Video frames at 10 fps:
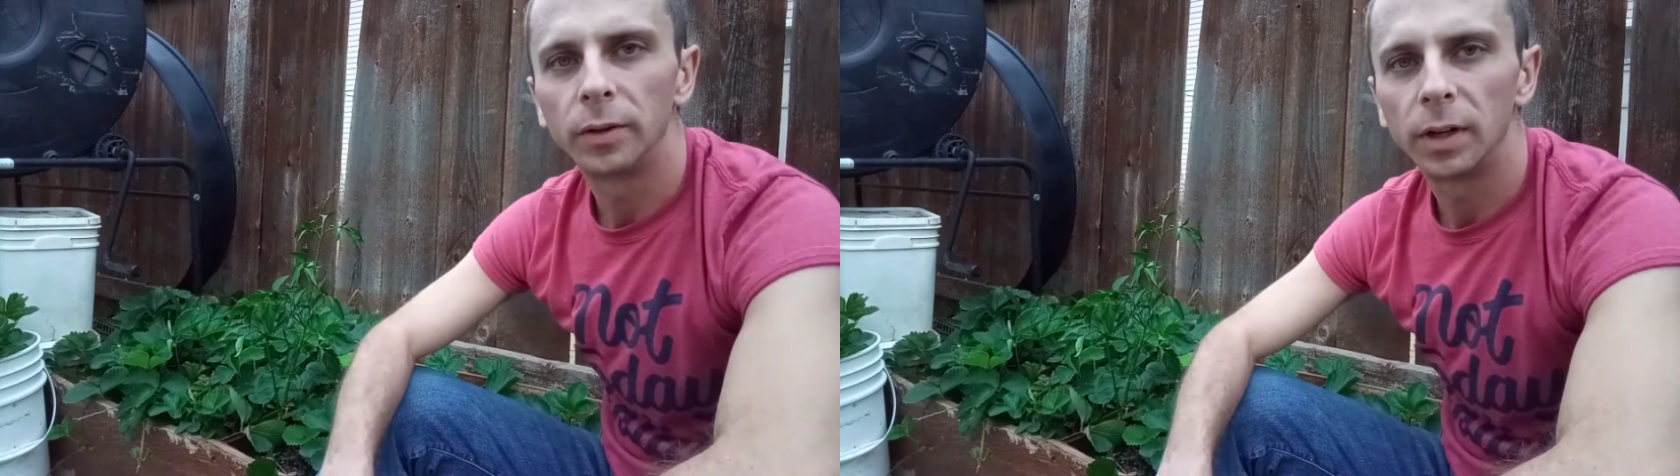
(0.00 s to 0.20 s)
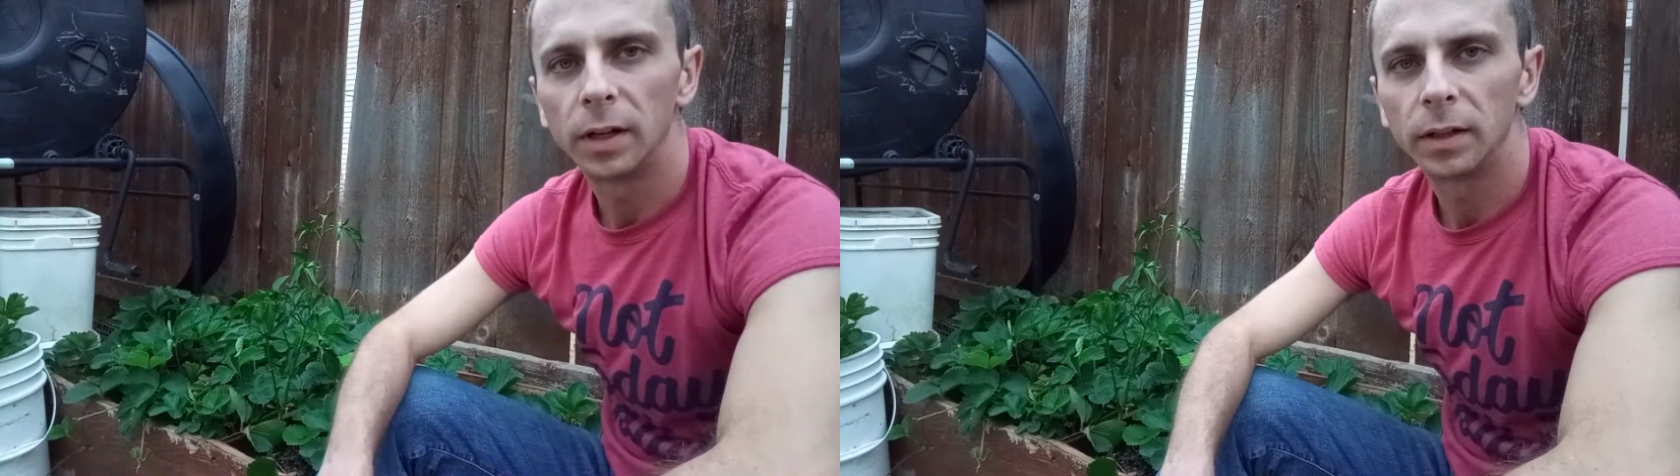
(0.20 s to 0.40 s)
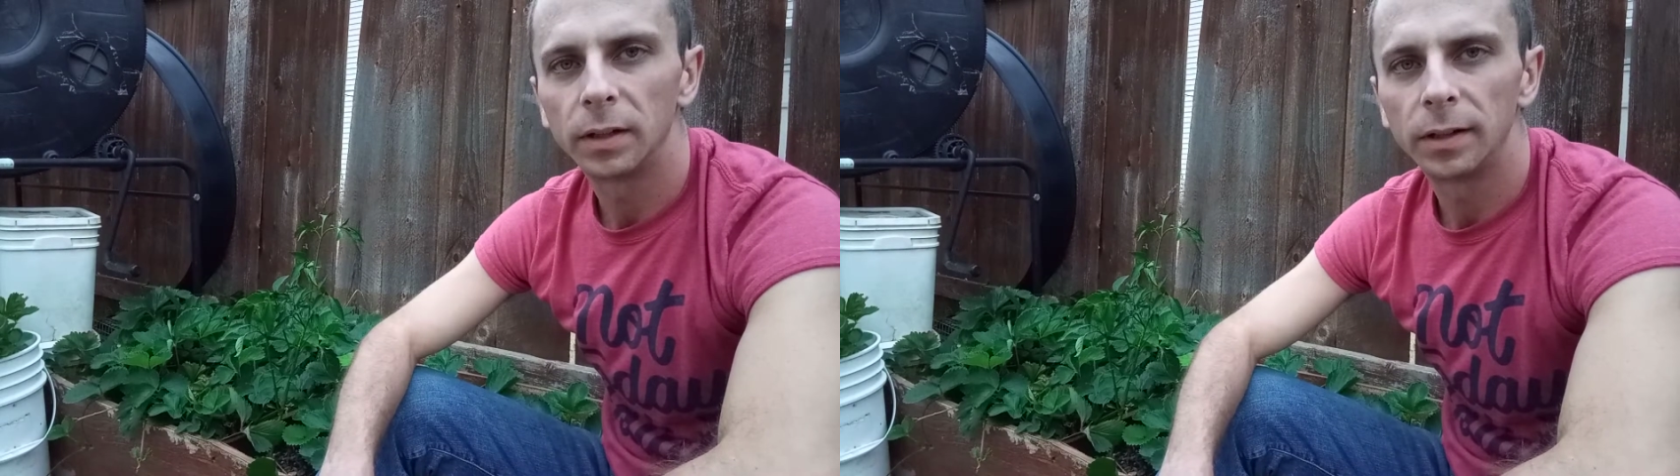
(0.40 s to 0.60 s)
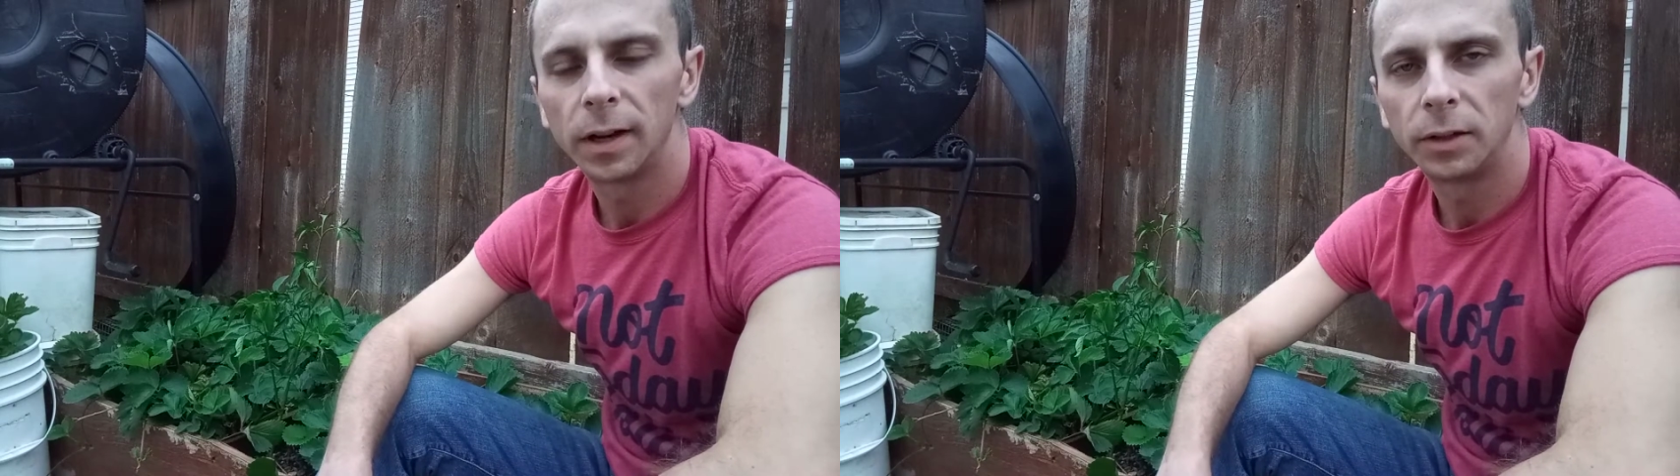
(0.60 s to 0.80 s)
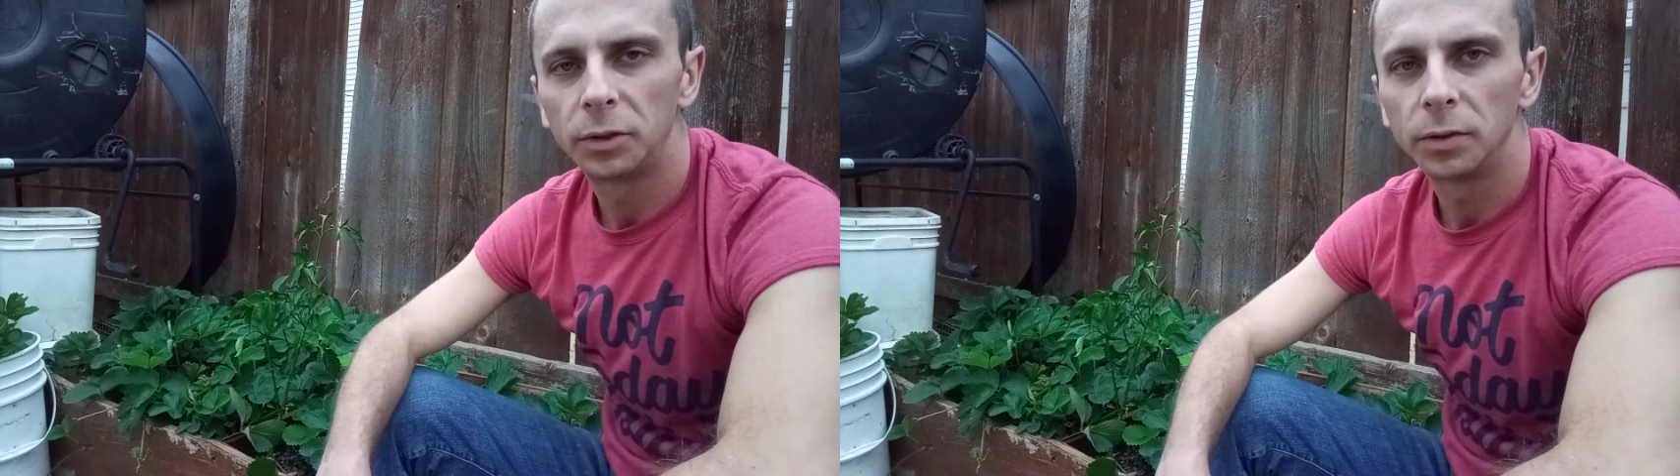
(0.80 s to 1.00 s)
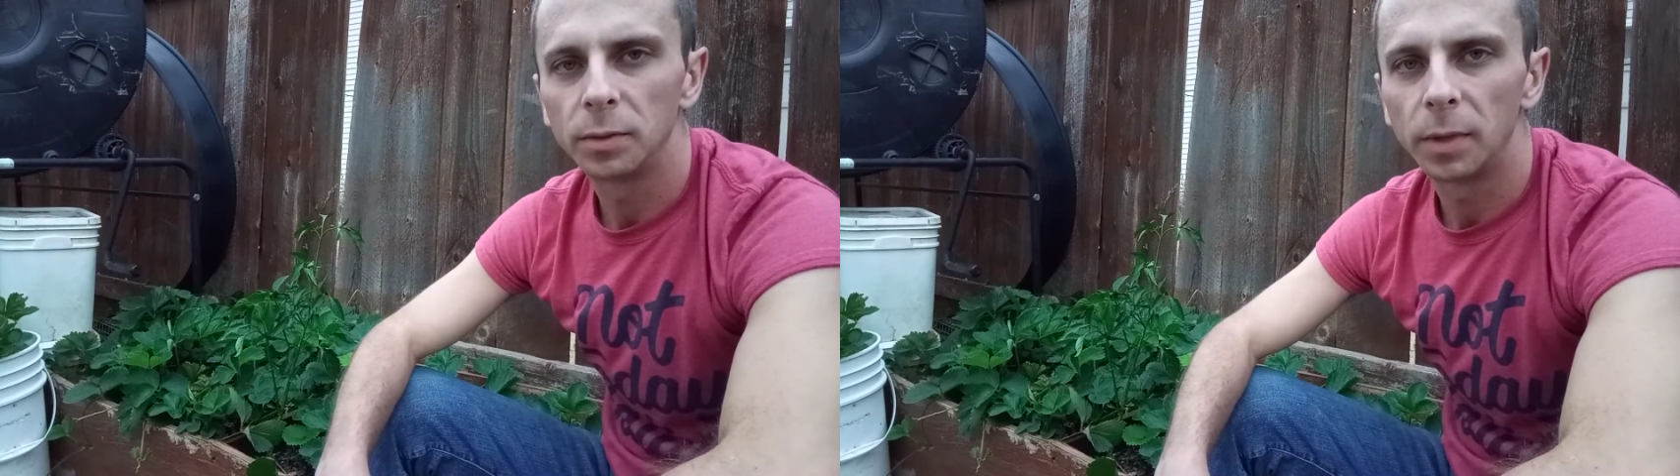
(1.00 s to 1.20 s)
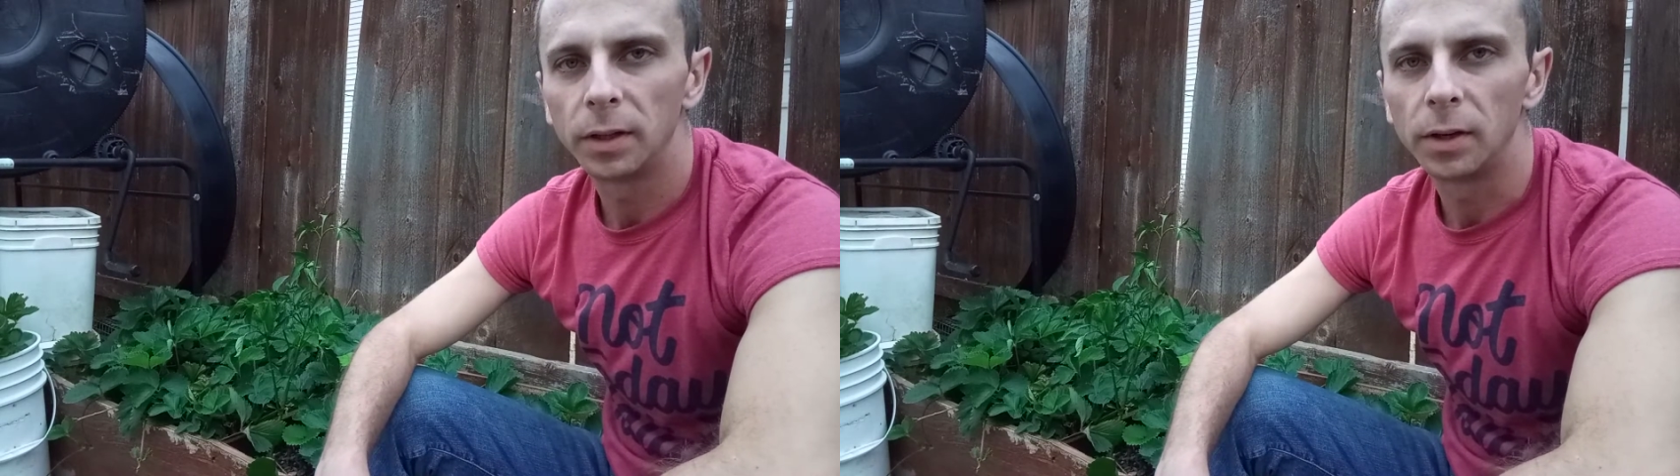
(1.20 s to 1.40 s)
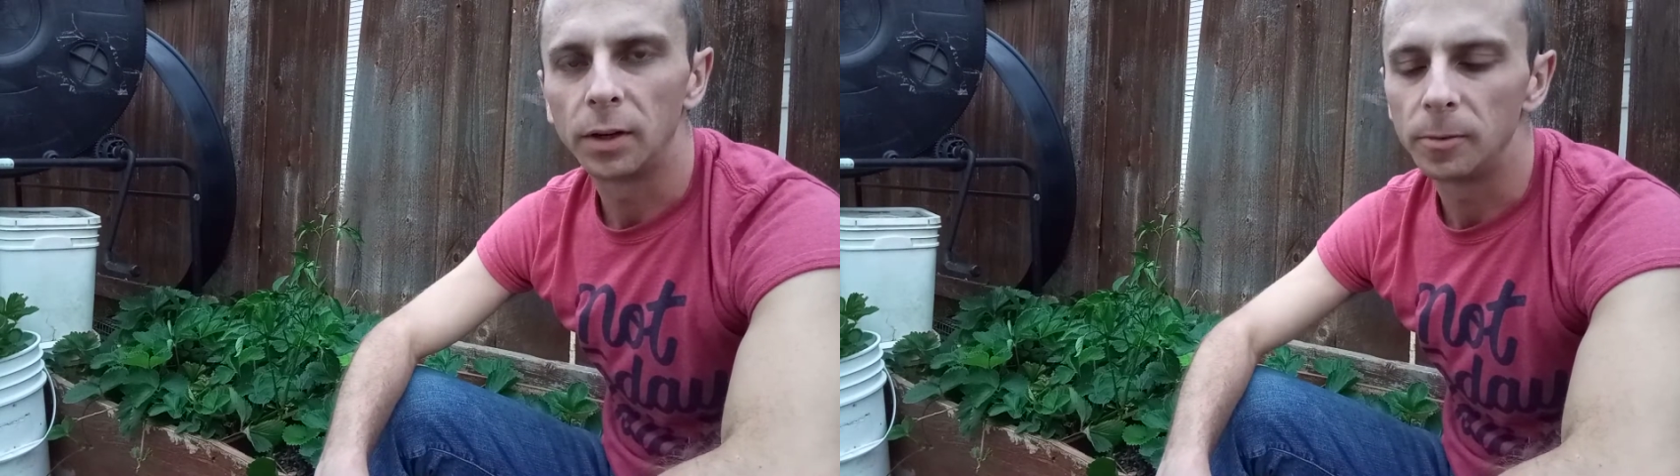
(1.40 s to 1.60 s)
organic and natural to my
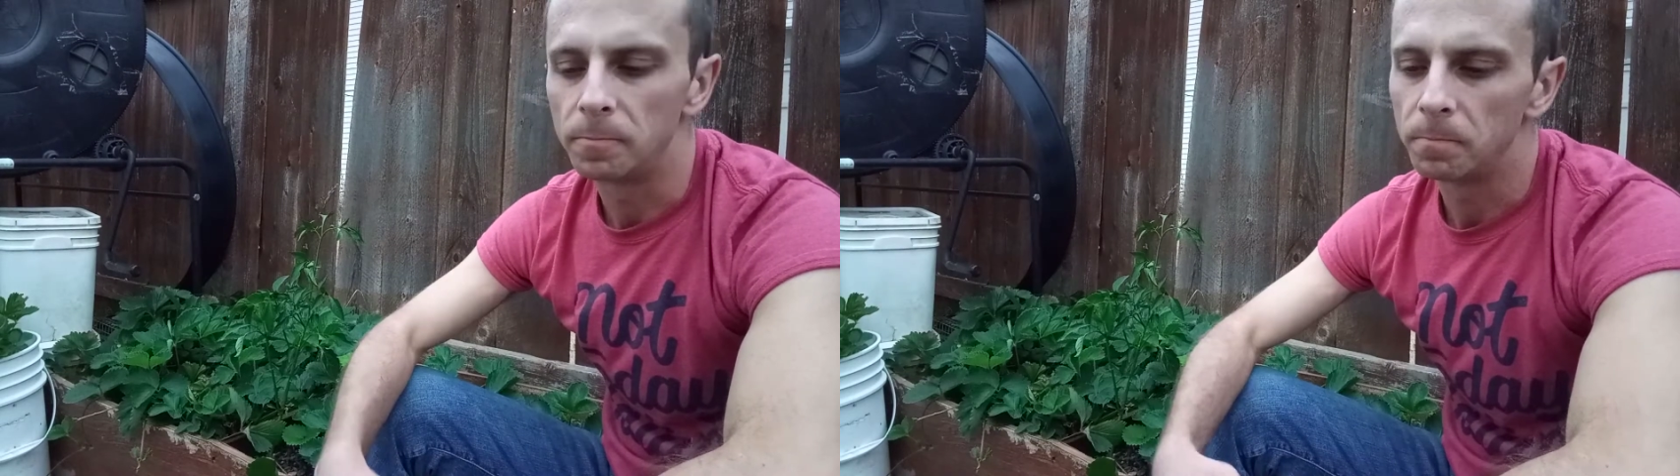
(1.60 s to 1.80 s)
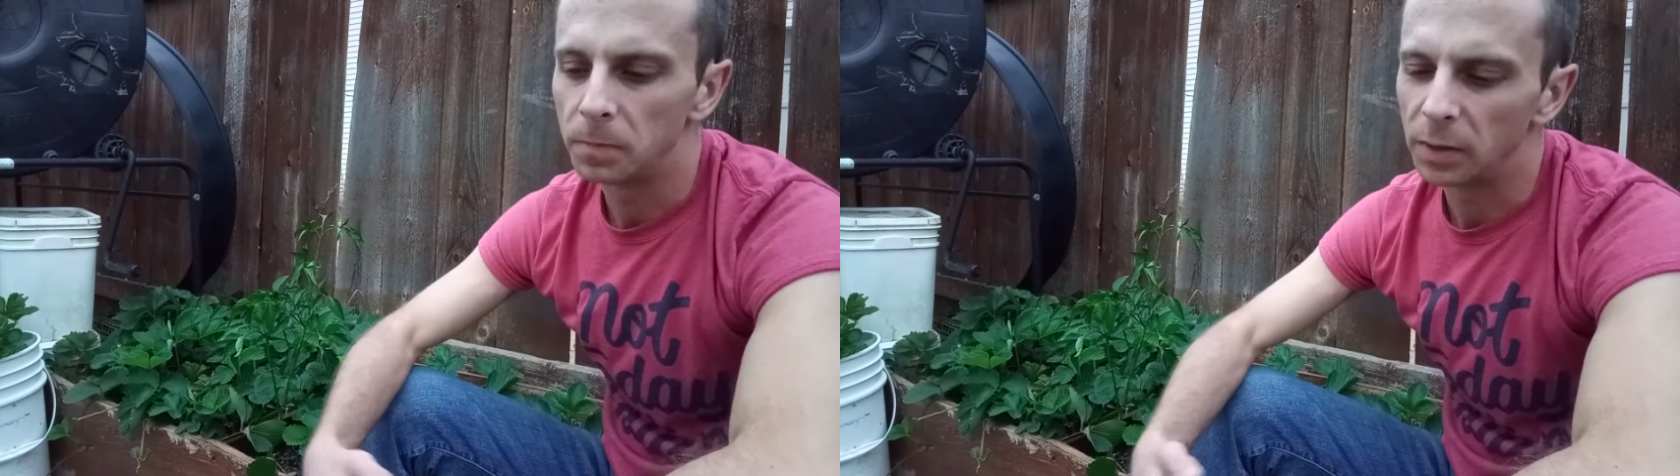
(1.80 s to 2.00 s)
garden.